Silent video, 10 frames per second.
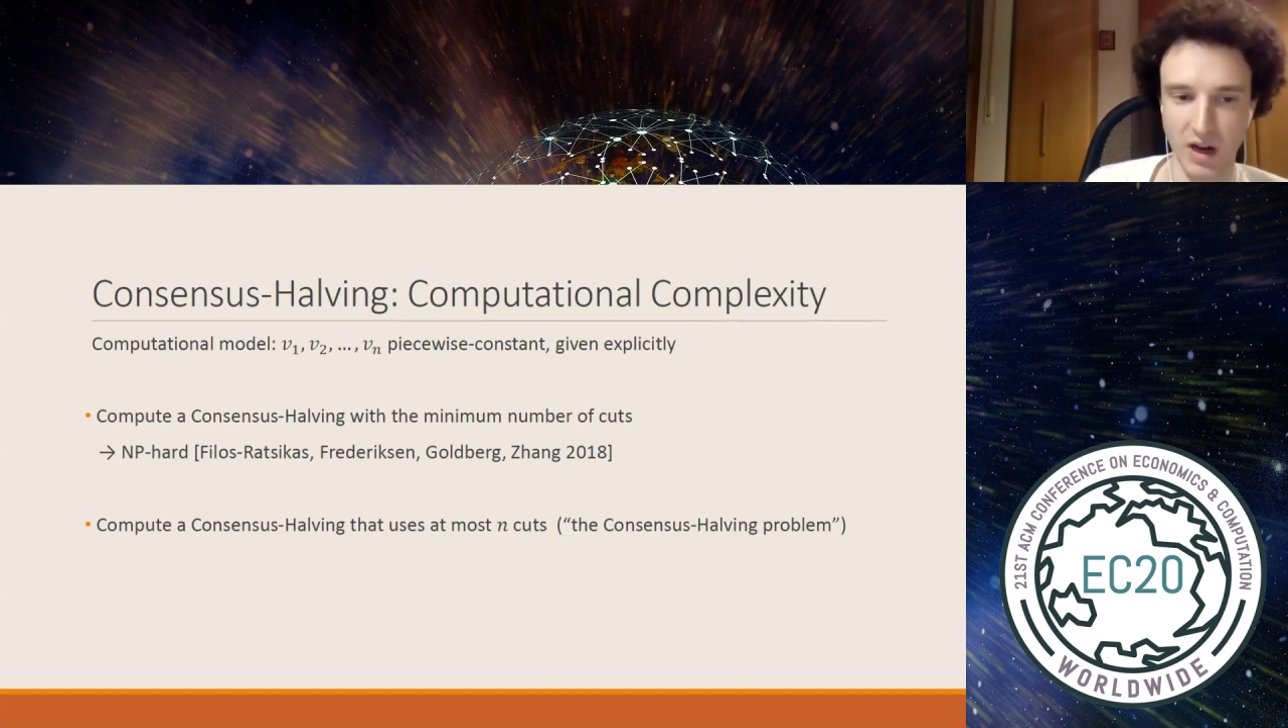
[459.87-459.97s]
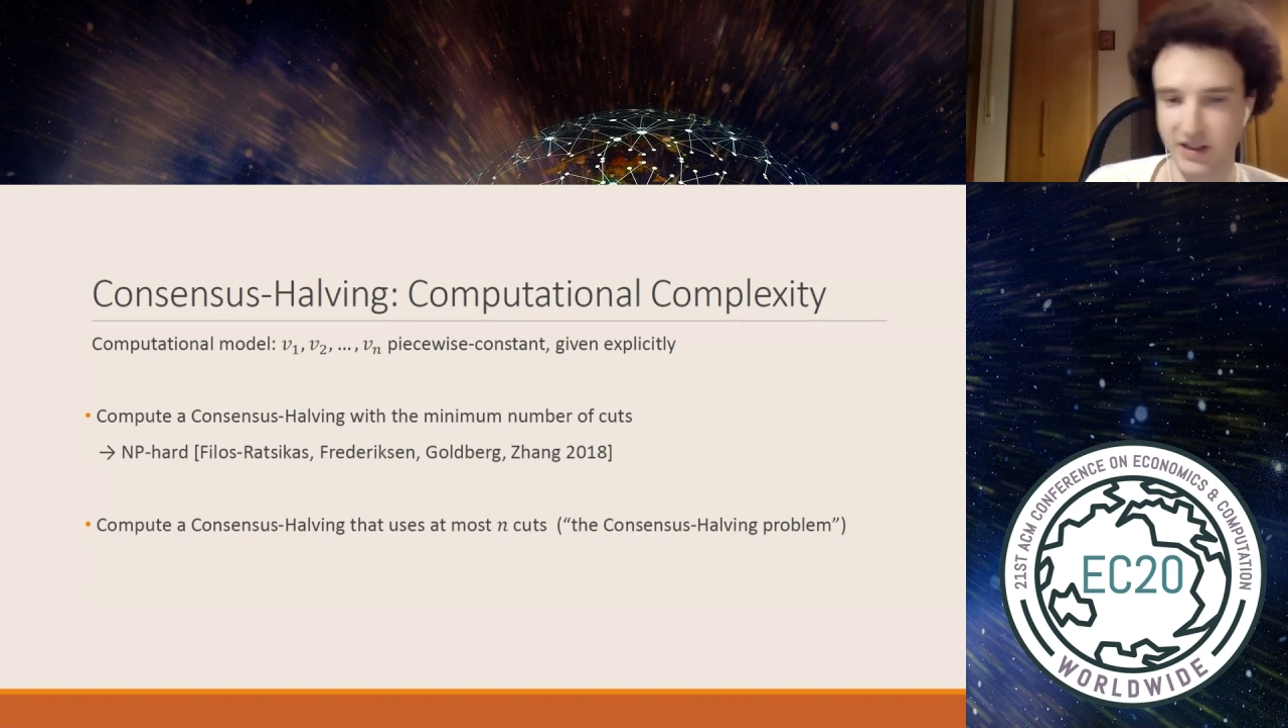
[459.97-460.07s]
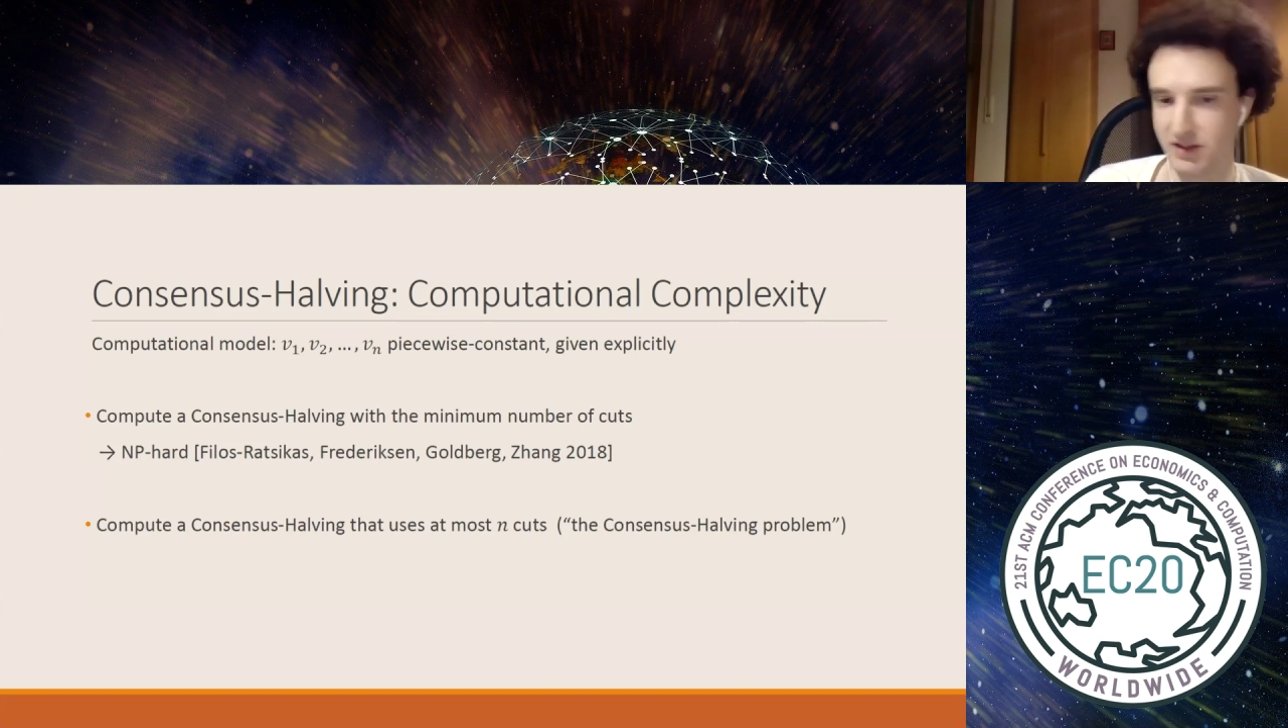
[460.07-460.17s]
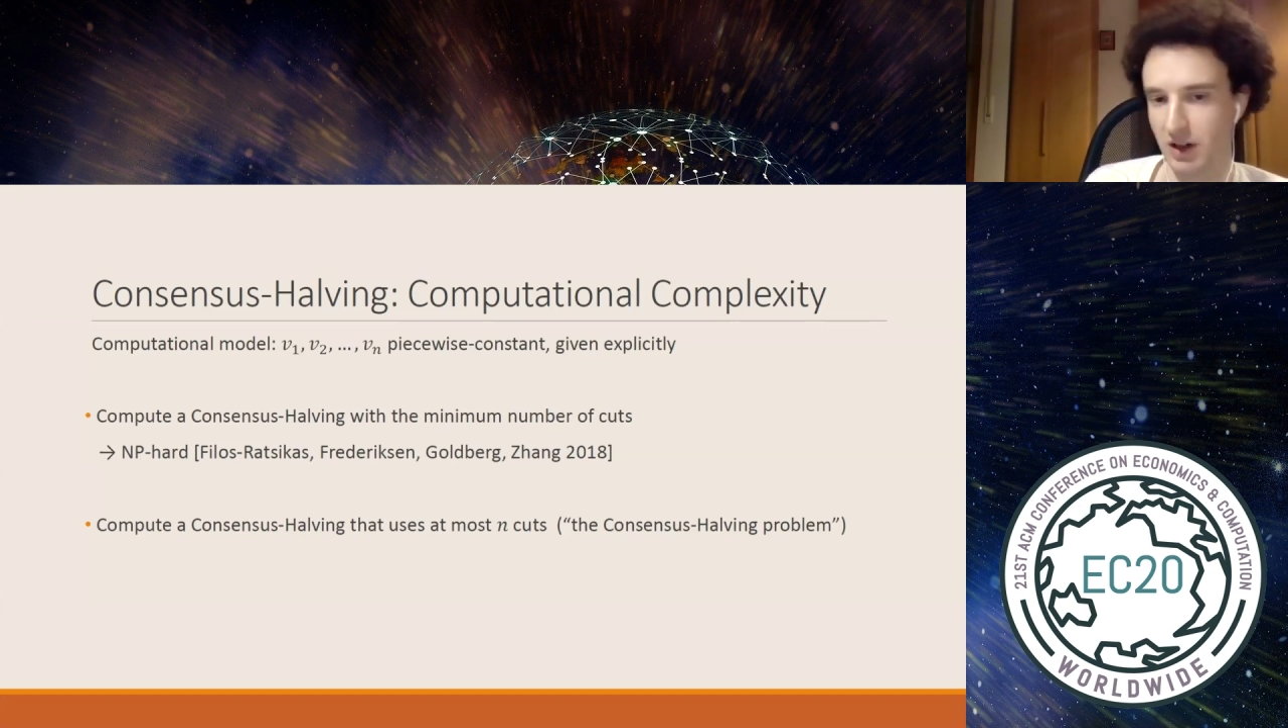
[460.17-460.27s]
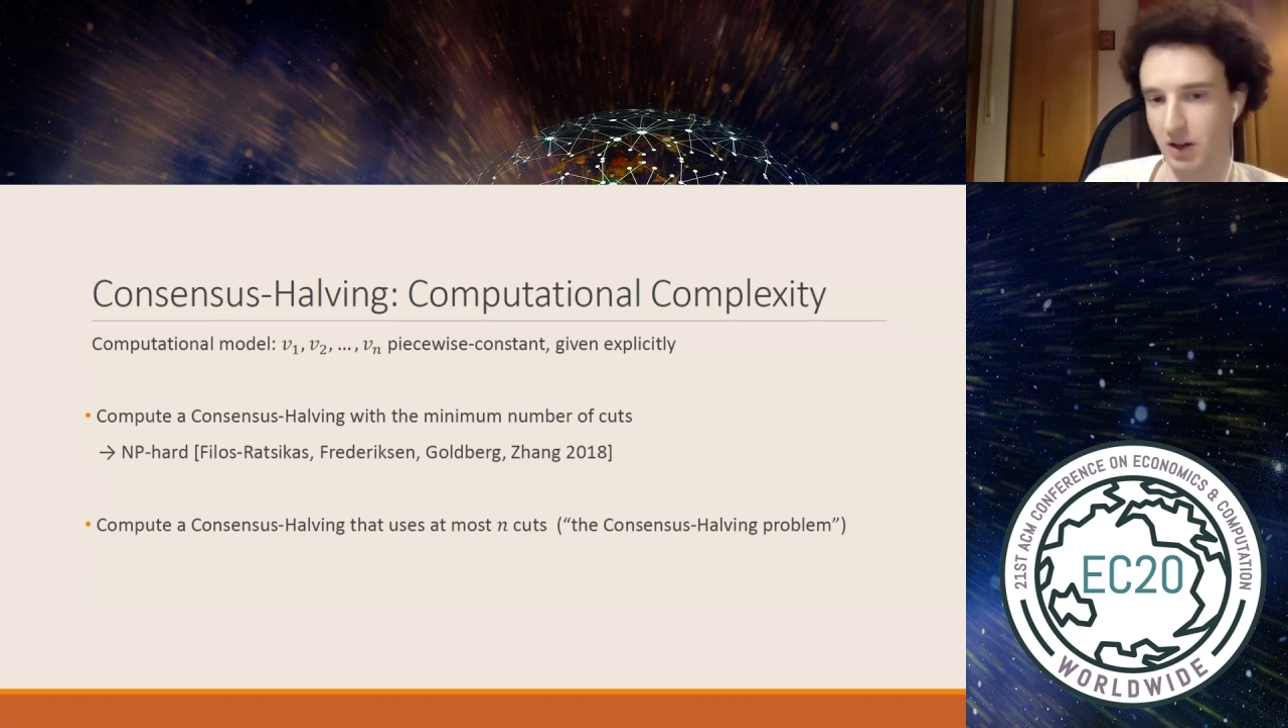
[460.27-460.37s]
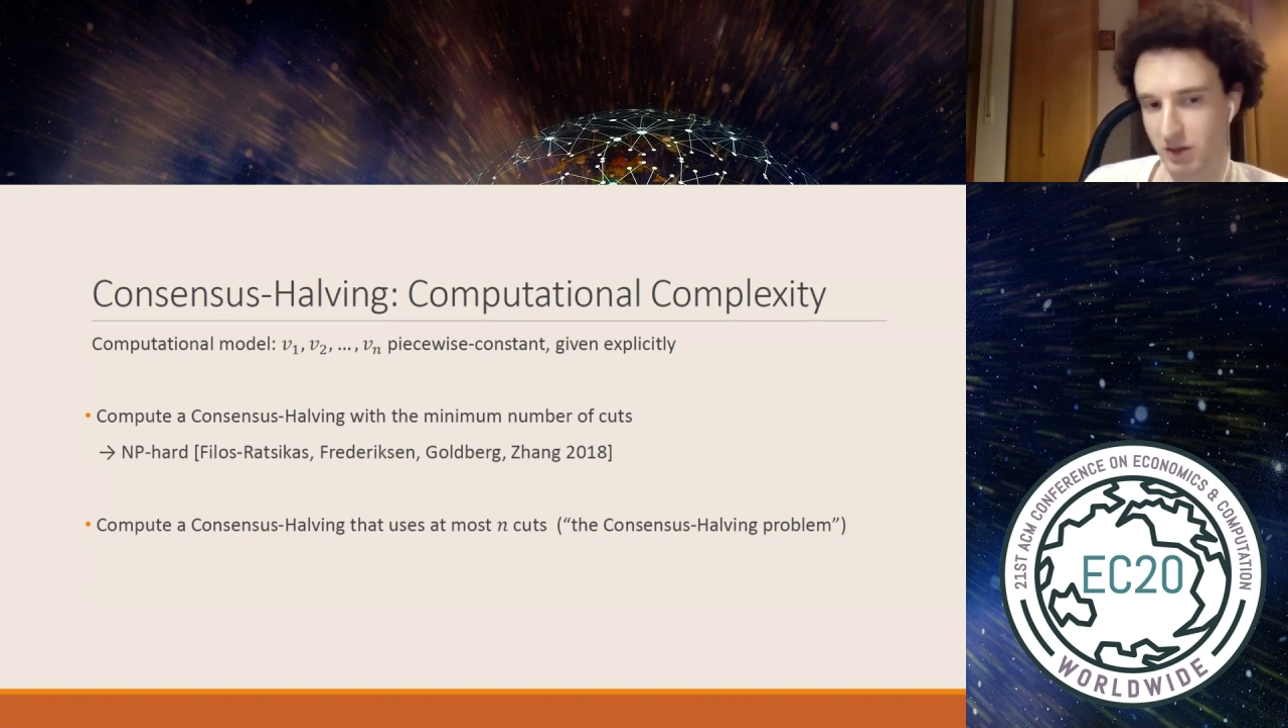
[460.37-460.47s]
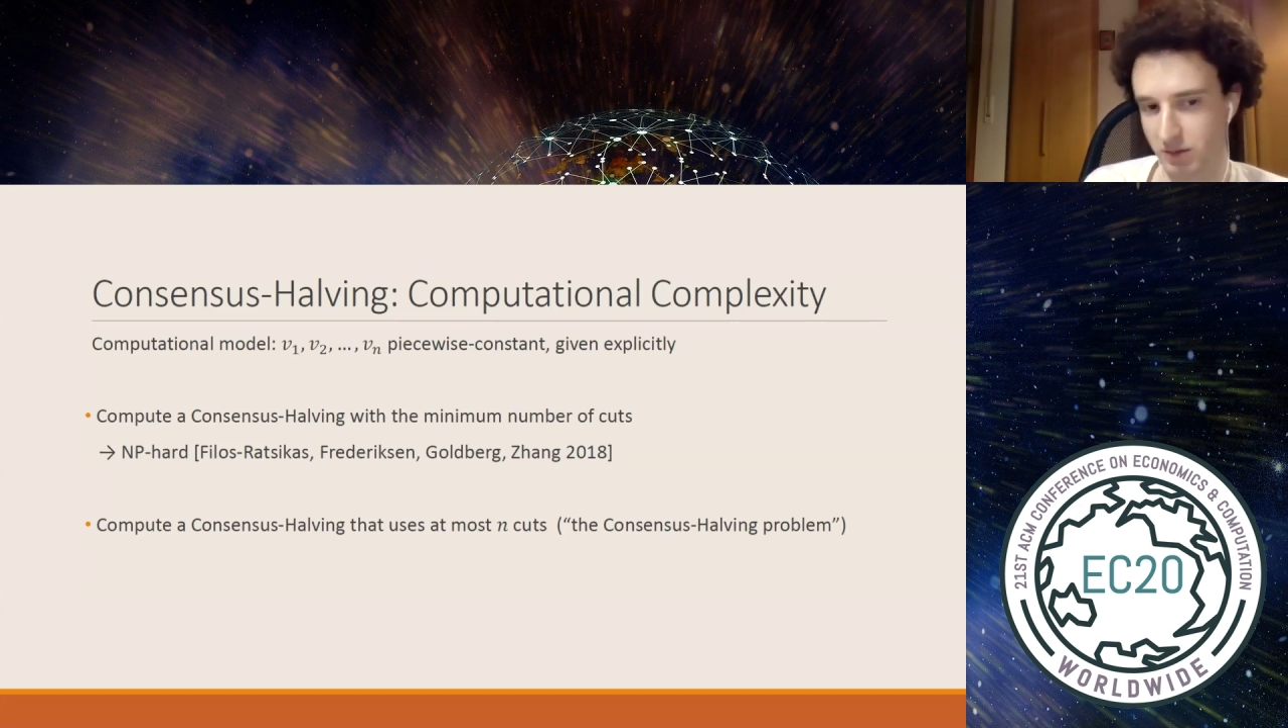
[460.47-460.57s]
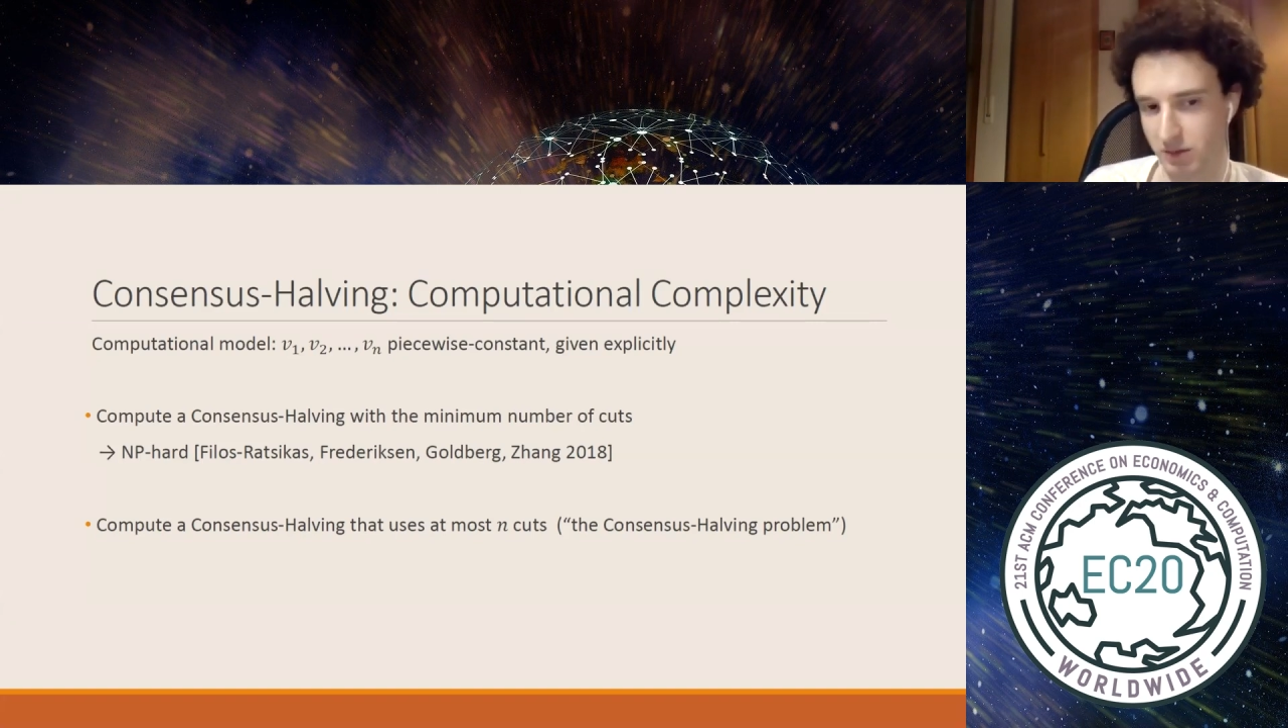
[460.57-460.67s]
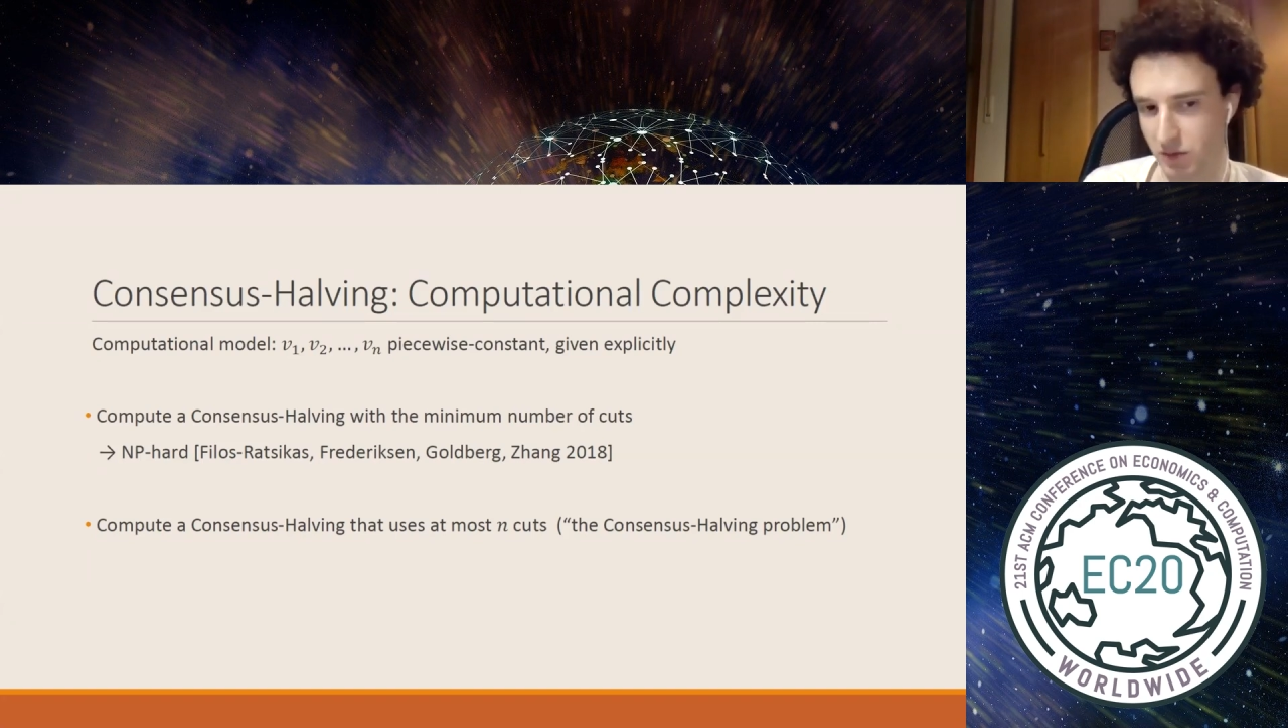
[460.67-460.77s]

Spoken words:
ask the algorithm